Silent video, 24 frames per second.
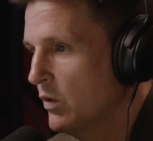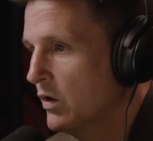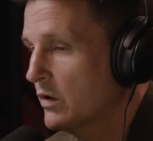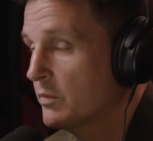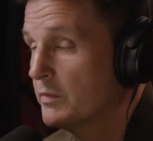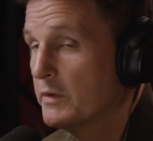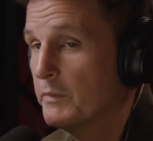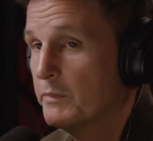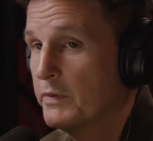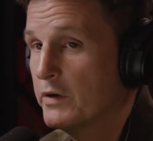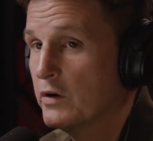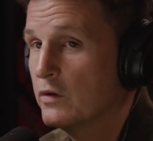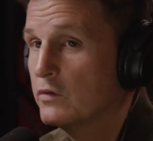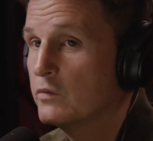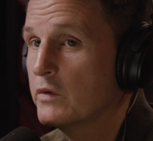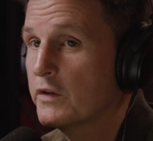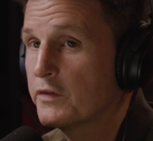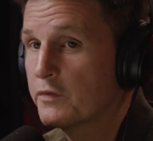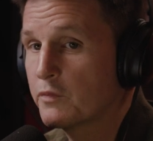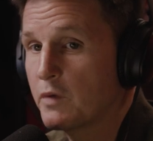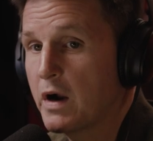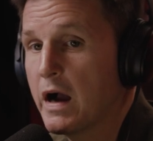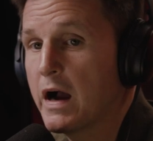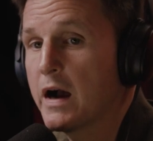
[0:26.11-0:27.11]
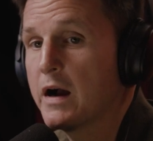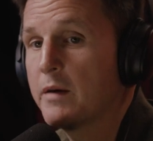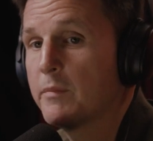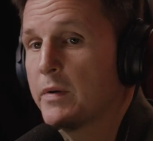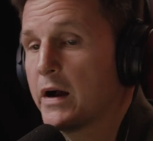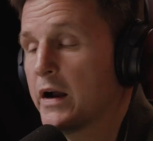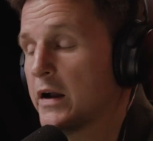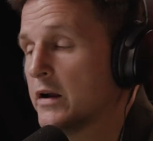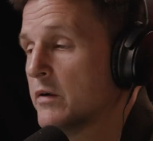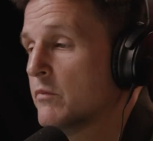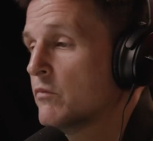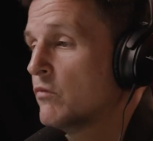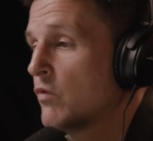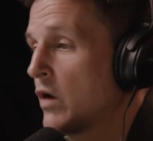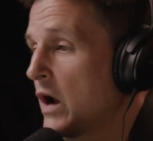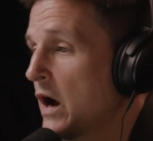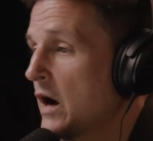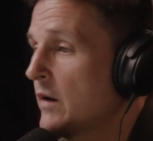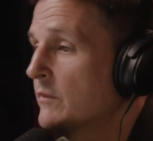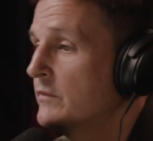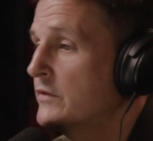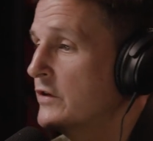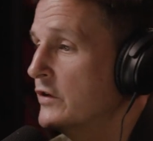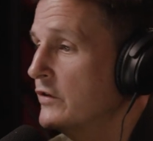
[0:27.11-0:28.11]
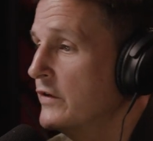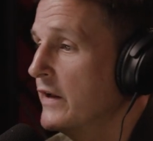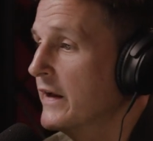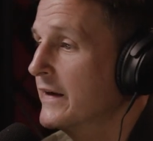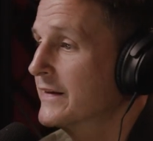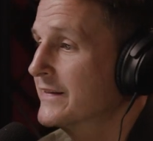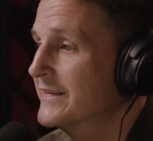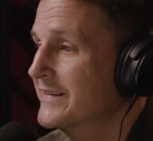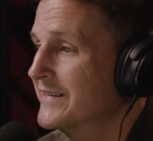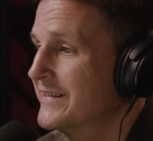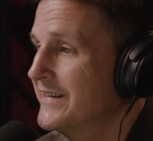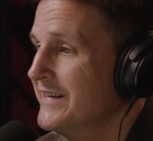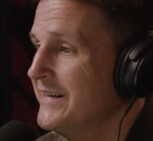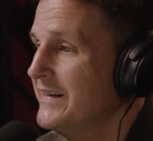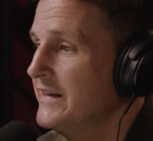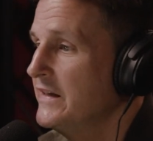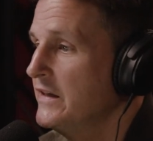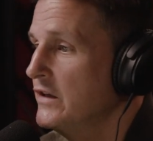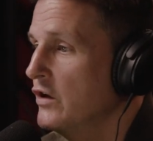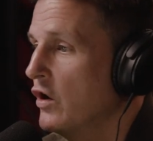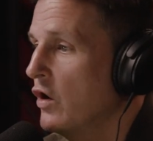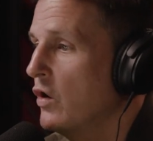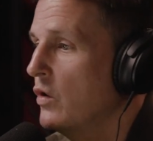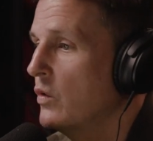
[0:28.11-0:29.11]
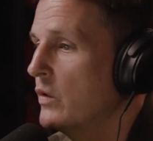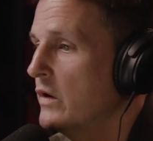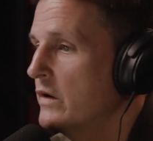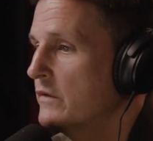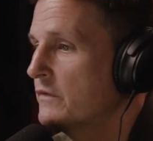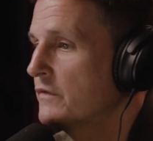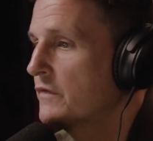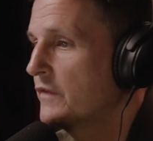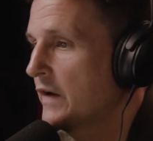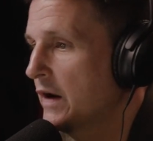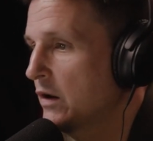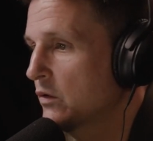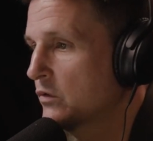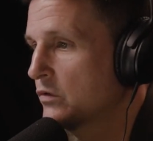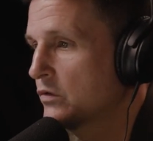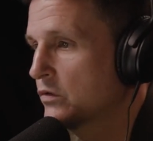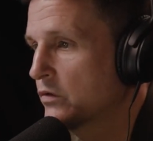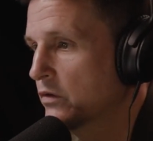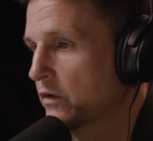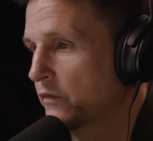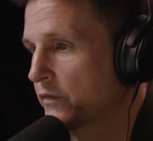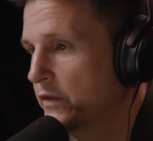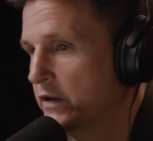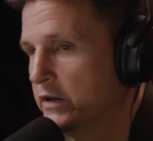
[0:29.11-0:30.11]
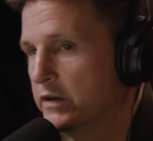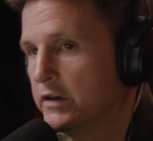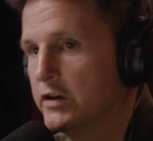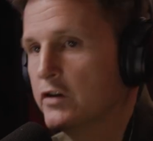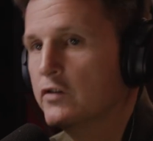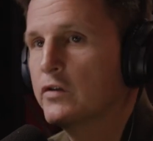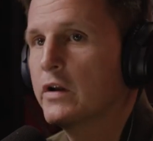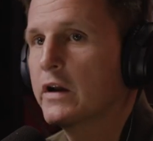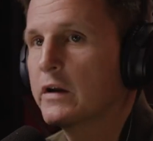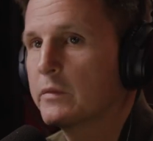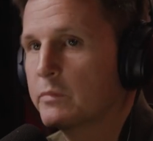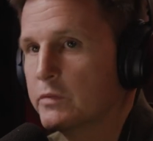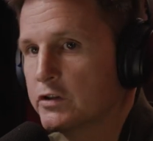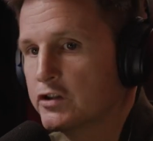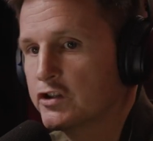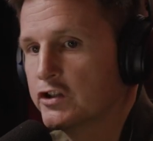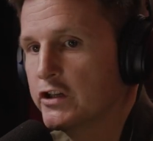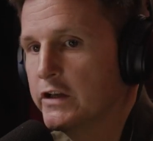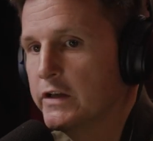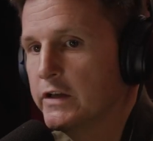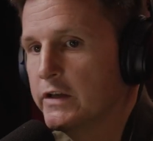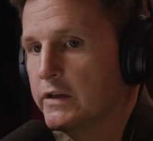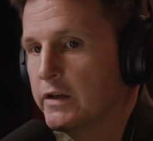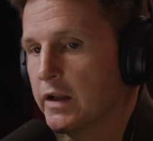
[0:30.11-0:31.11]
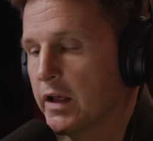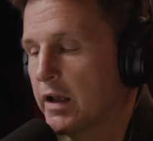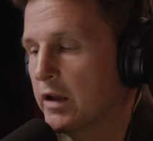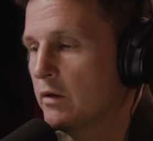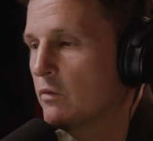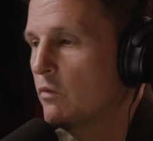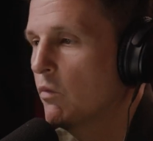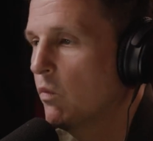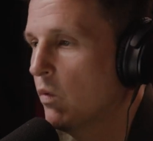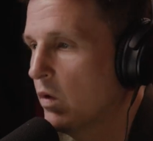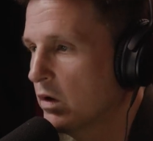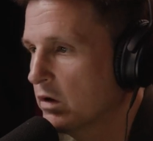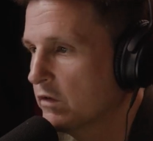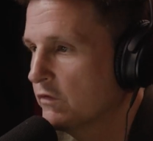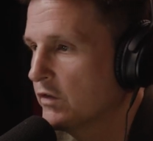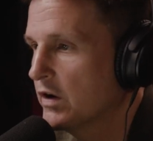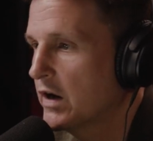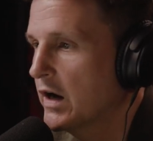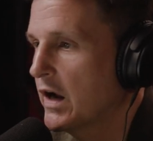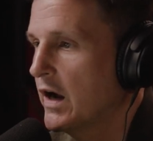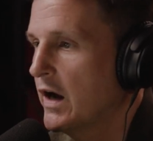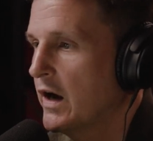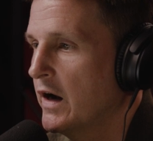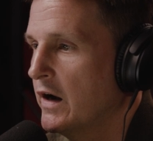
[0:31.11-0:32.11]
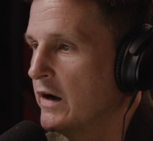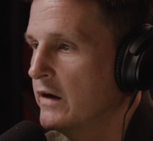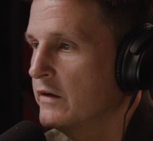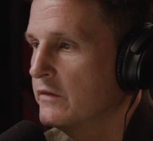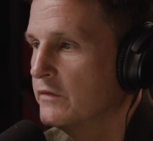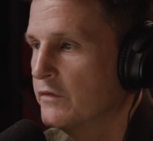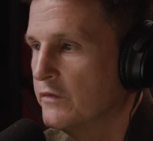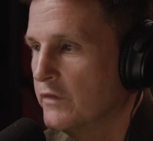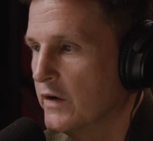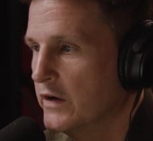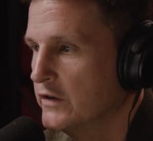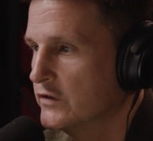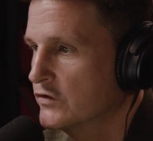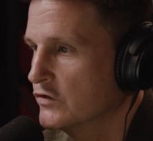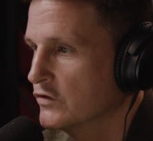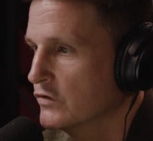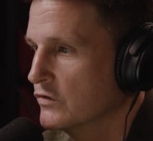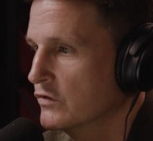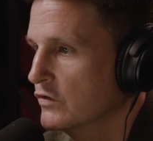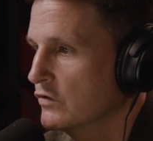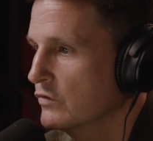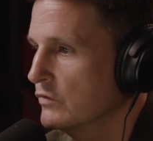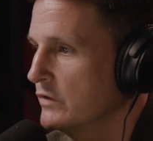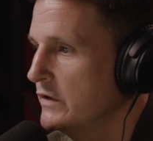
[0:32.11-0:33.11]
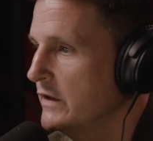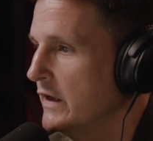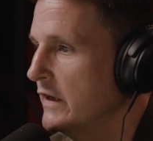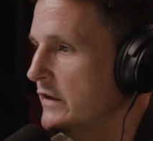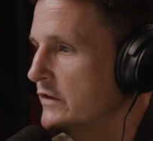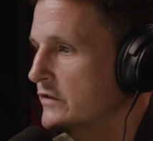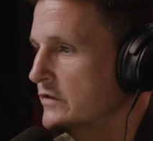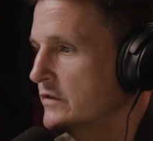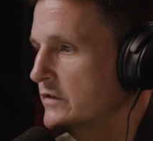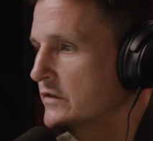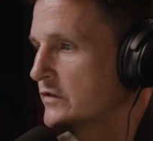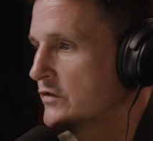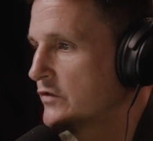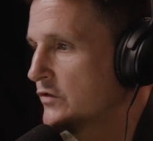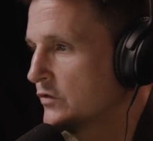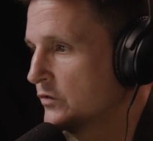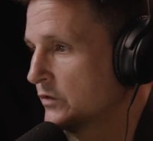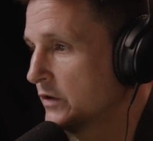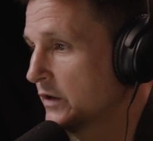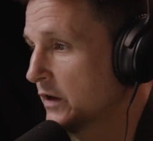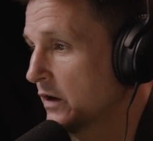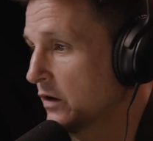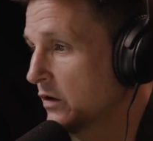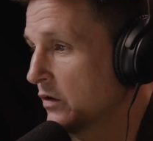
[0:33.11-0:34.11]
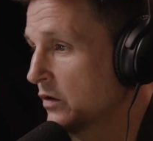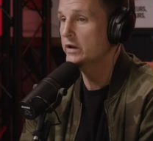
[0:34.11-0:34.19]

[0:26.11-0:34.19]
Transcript: Welcome to Build With Rob. I am Rob Dyrdek, CEO and founder of The Dyrdek Machine, a one-of-a-kind venture creation studio.